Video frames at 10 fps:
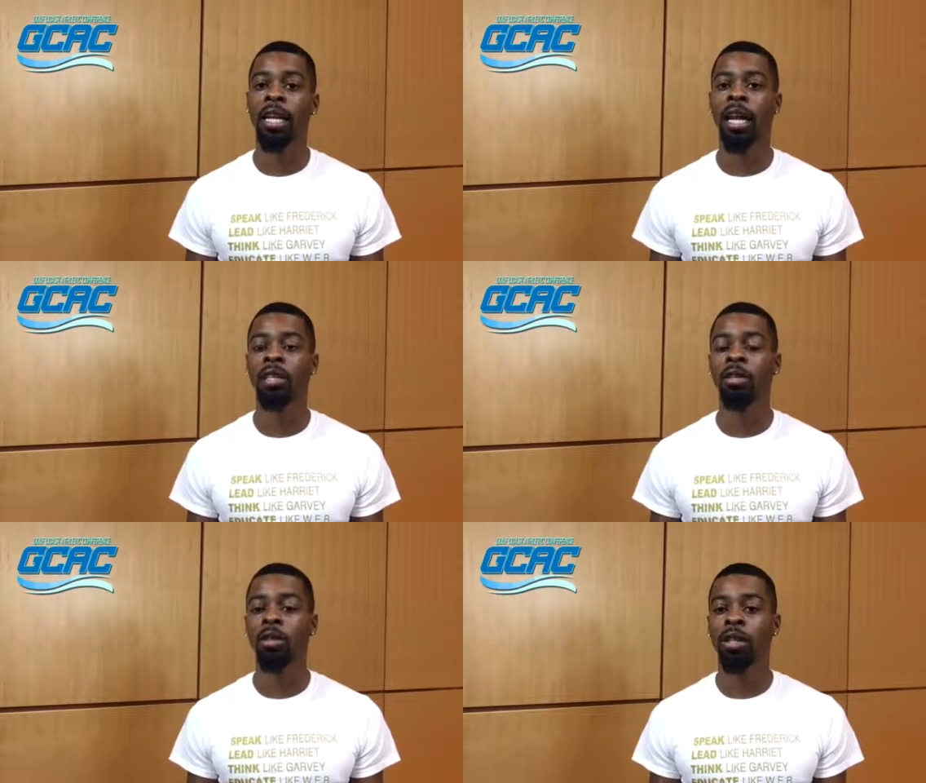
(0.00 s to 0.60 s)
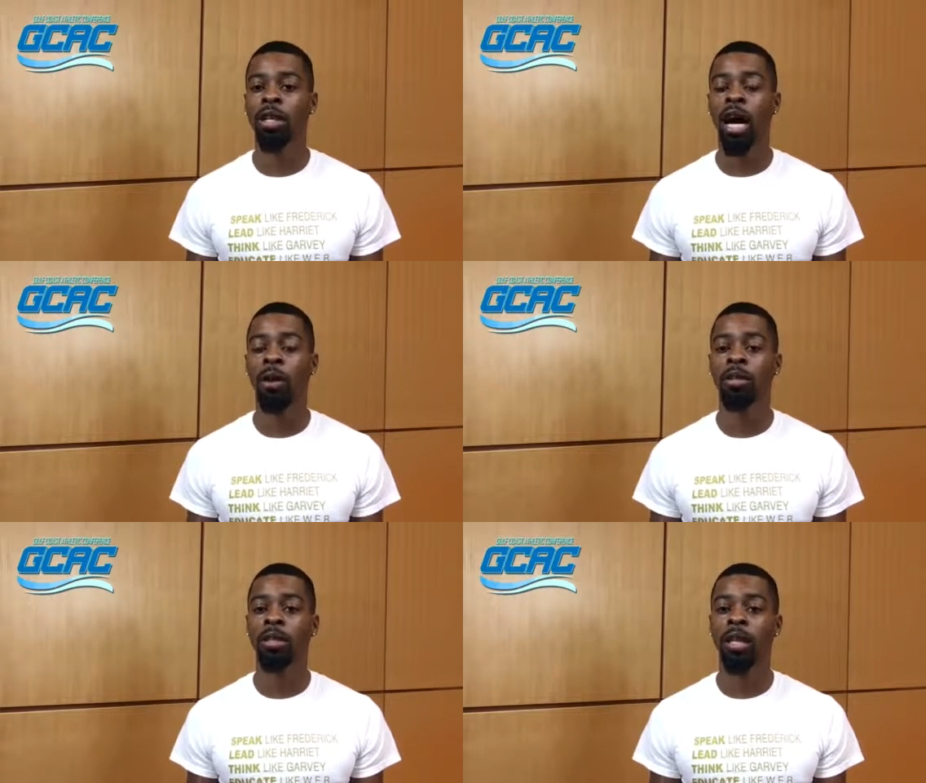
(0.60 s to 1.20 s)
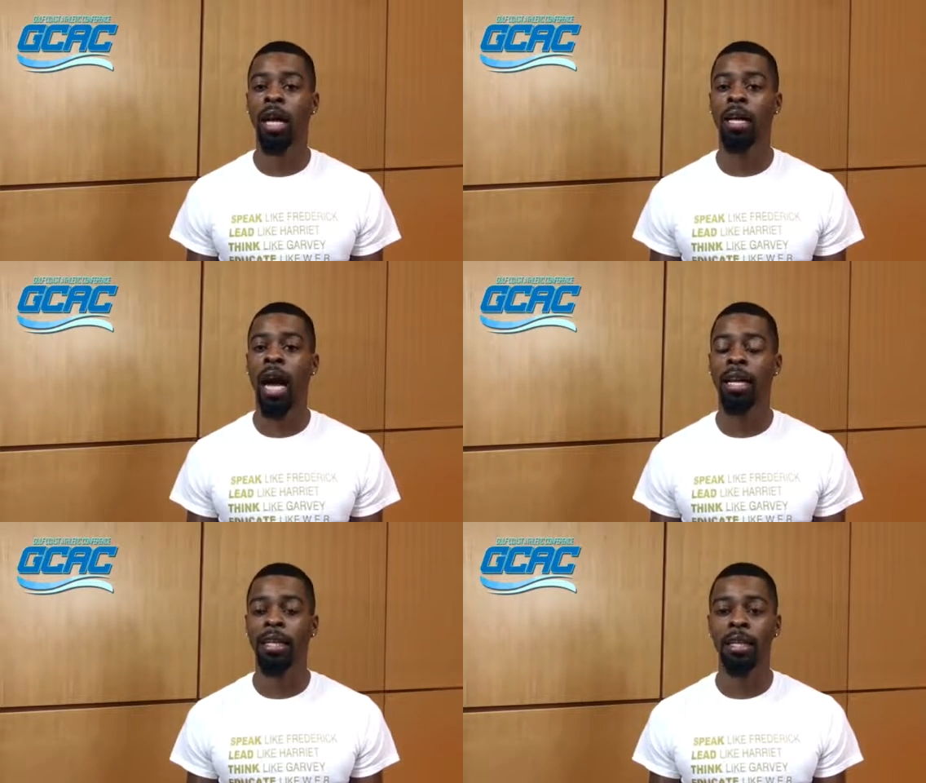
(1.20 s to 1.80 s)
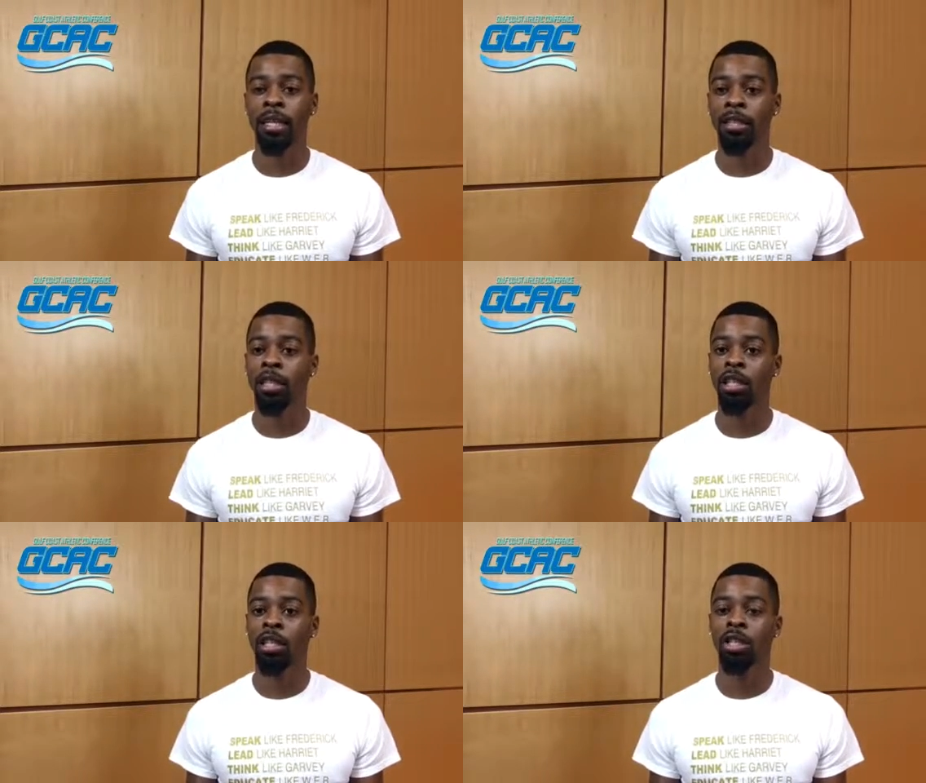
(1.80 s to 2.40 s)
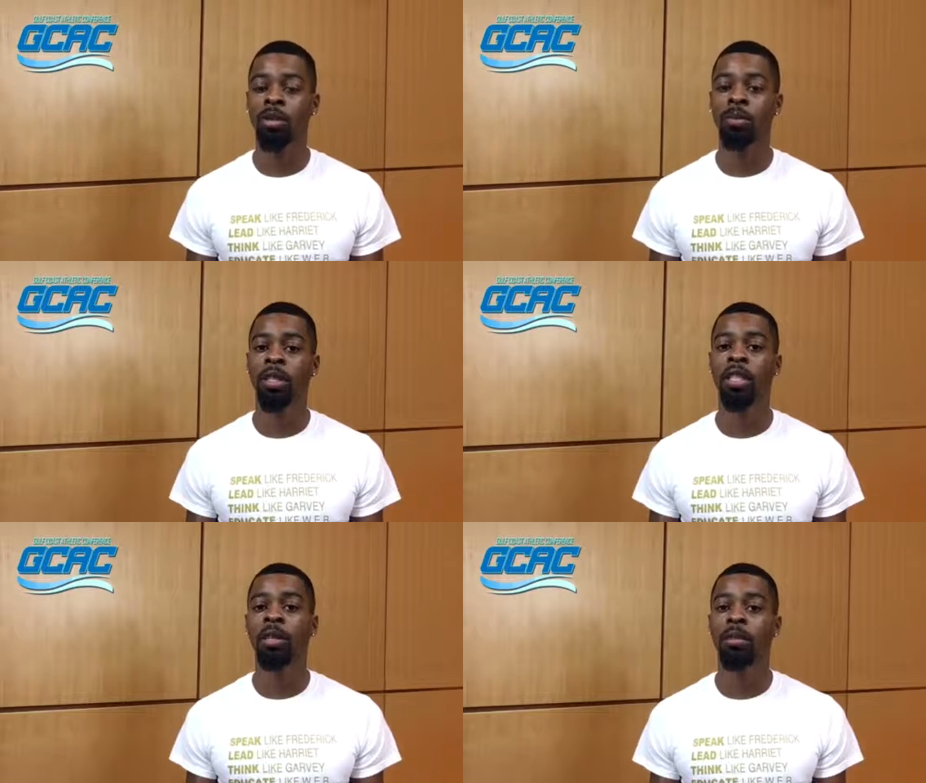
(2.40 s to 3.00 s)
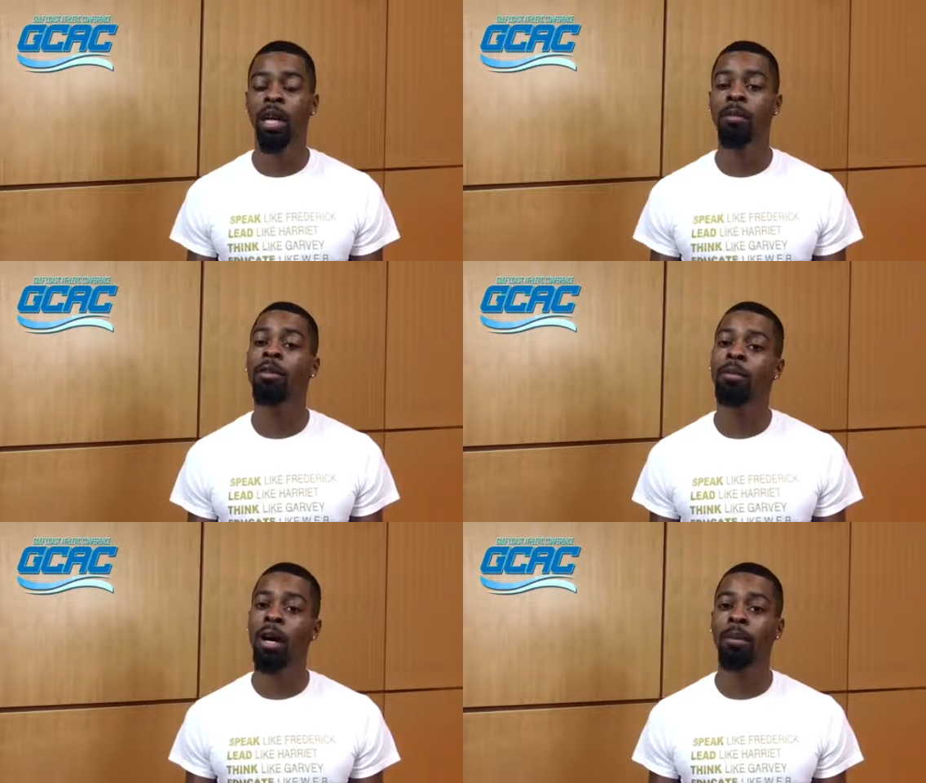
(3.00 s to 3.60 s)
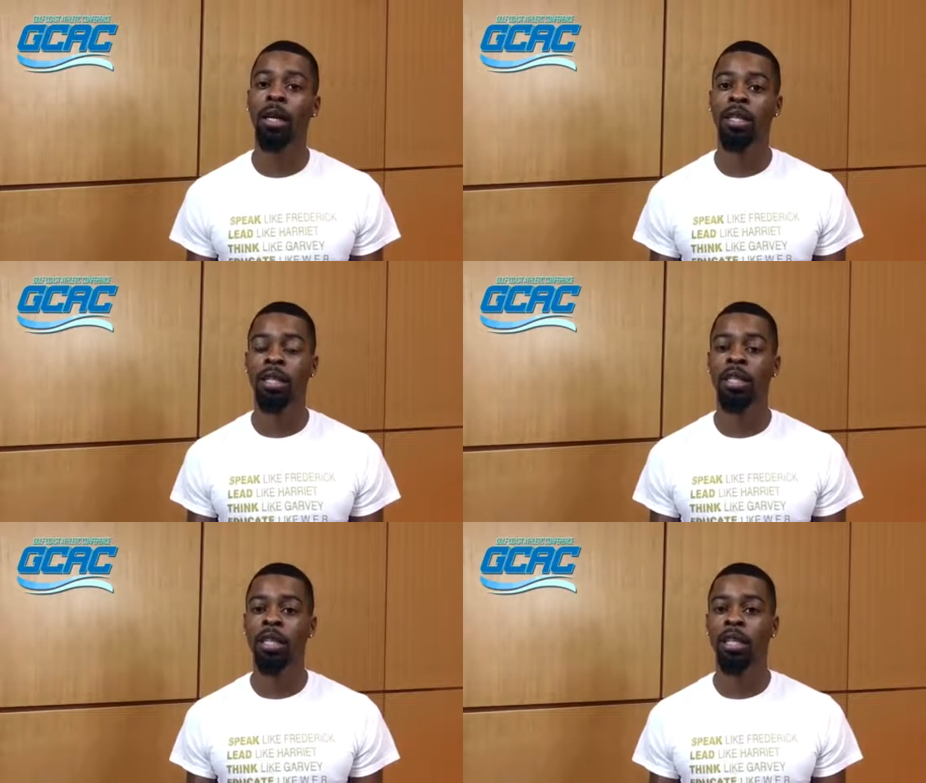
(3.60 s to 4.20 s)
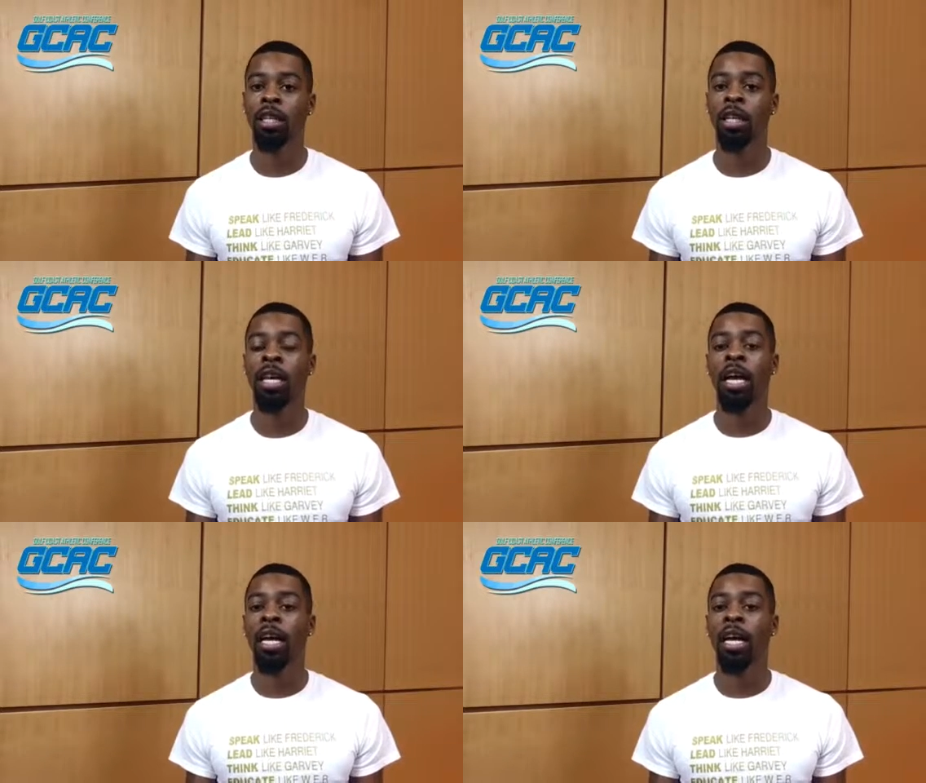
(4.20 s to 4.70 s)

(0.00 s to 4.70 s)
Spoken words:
And I told her, I was like, I need an internship because I'm coming upon my senior year